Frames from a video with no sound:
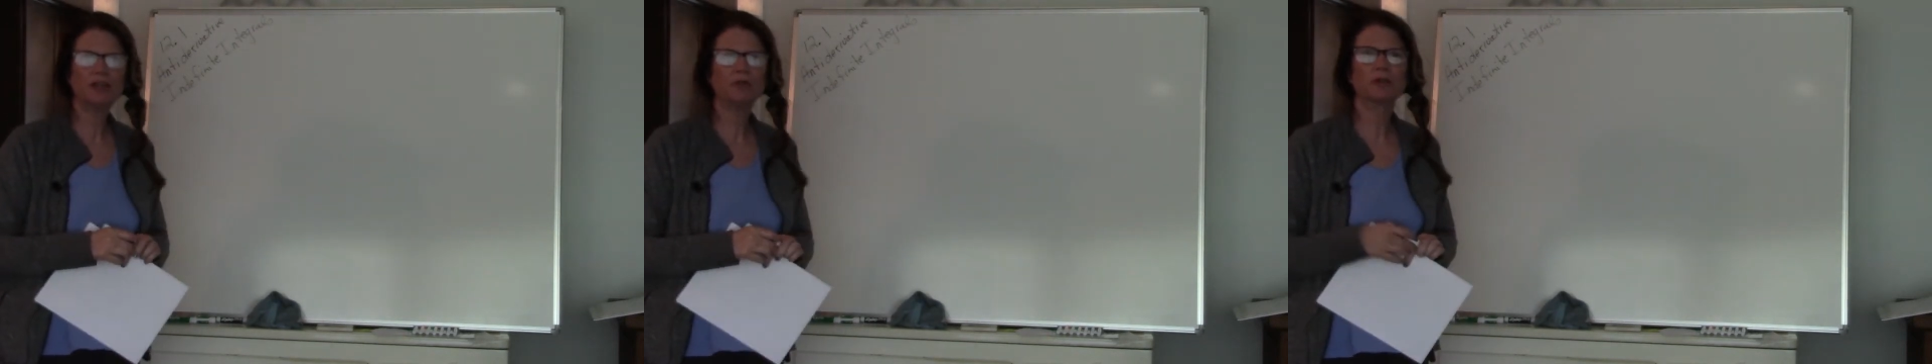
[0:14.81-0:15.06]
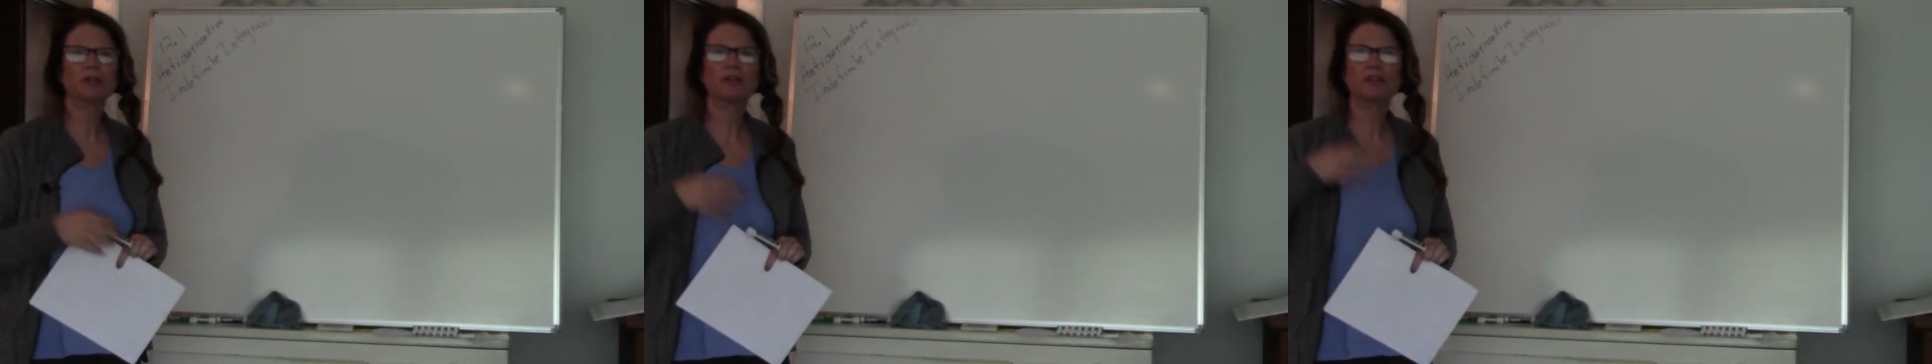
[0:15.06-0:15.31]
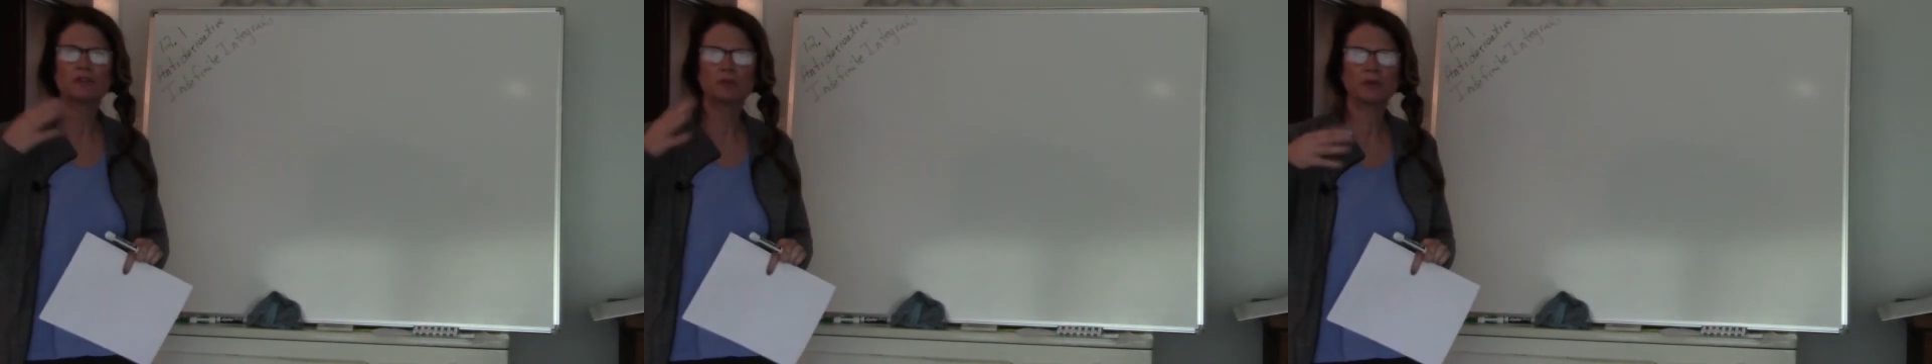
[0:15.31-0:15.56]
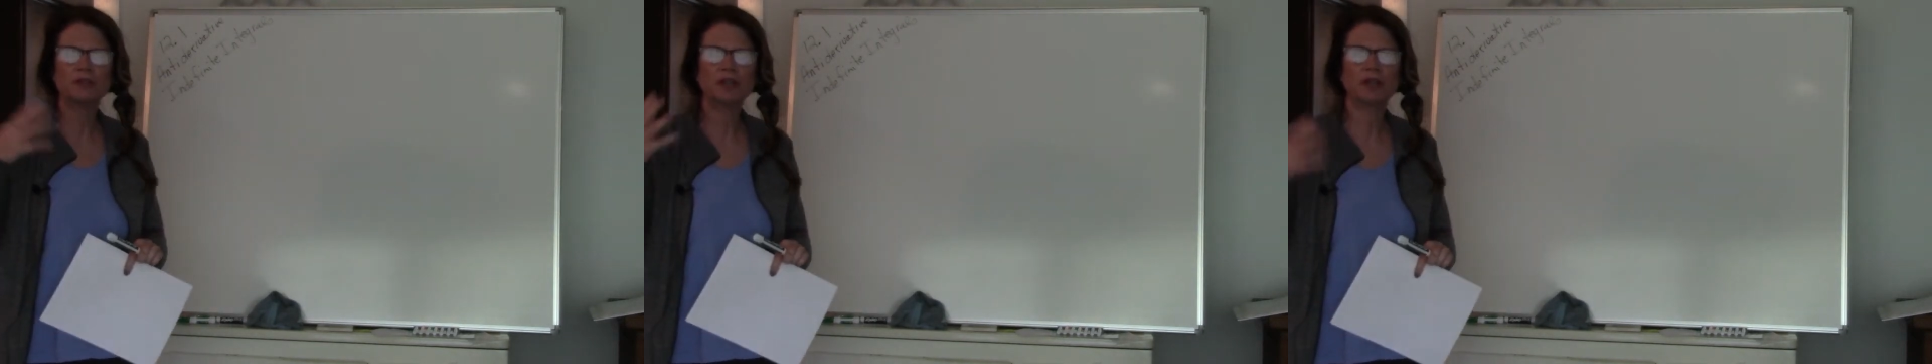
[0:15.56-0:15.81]
We're going to
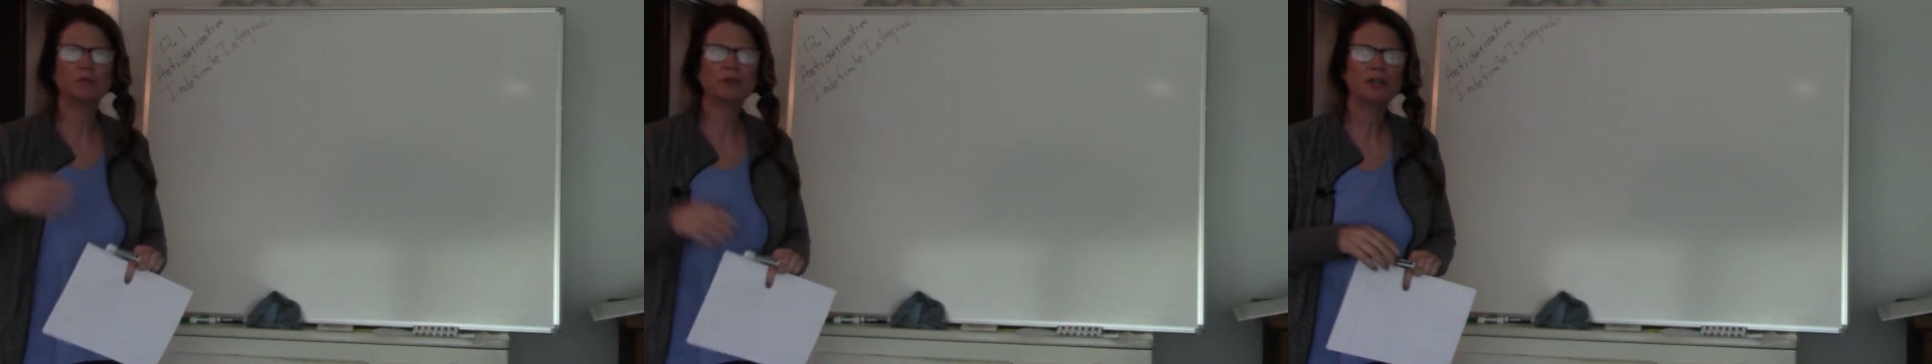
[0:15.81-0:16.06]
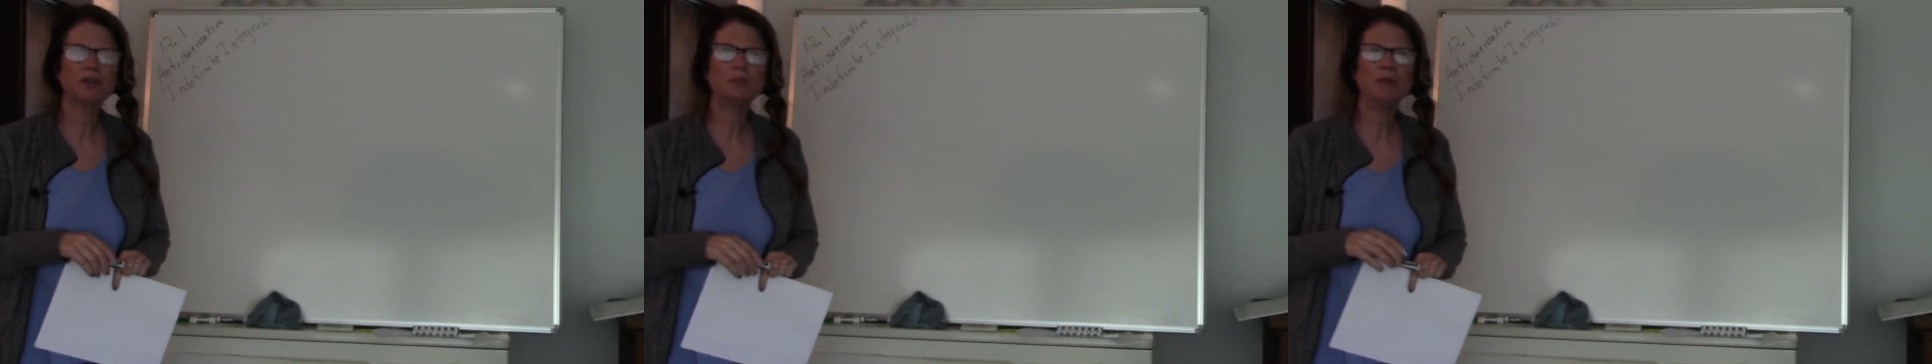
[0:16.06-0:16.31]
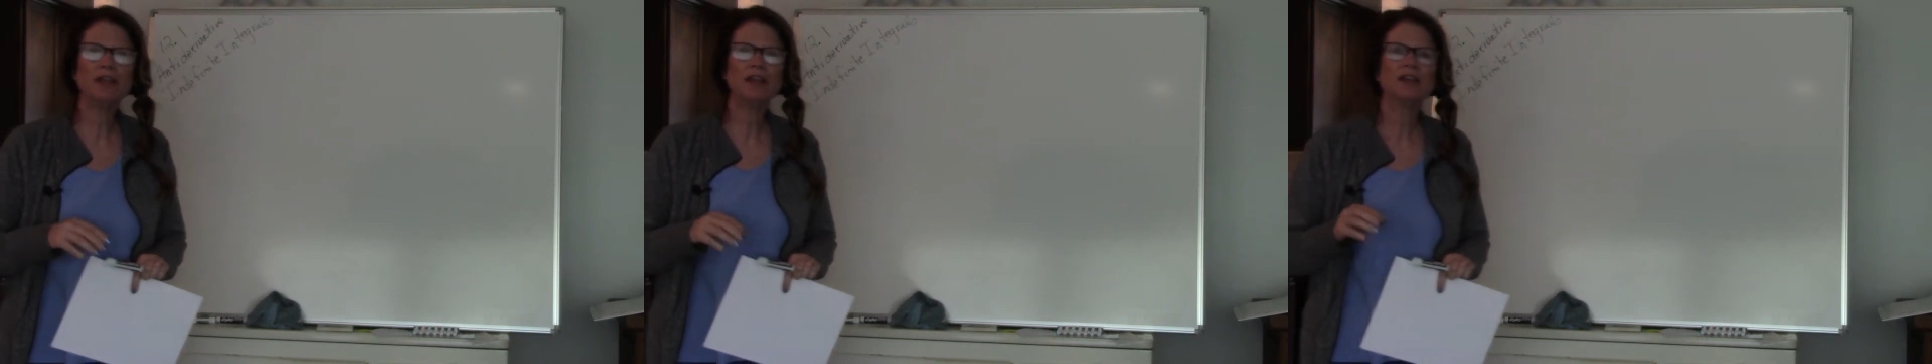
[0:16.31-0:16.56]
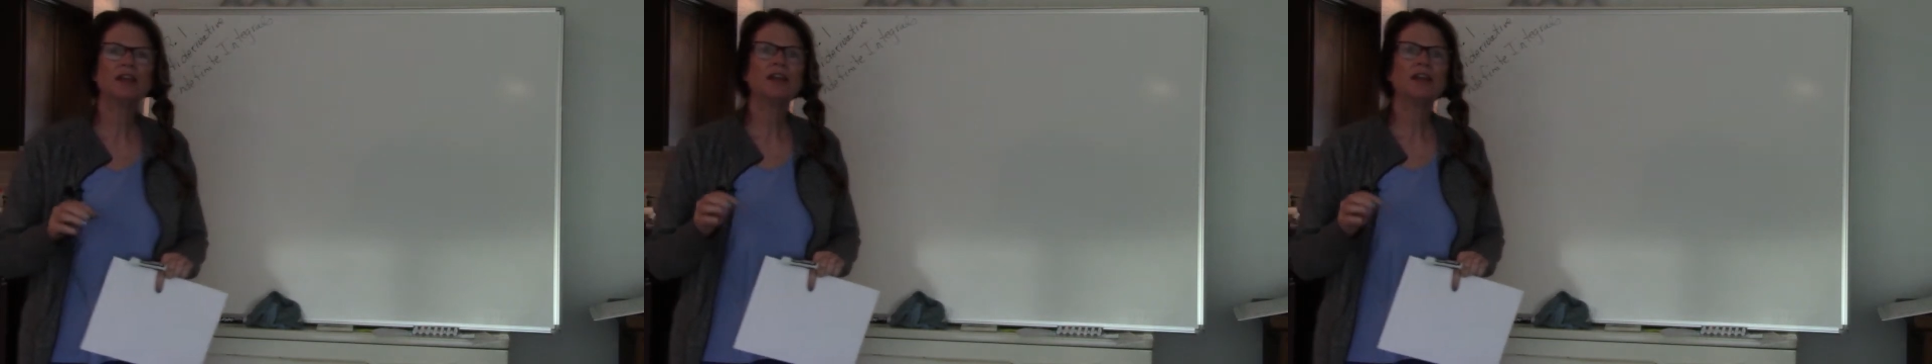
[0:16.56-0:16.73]
switch it up a little bit.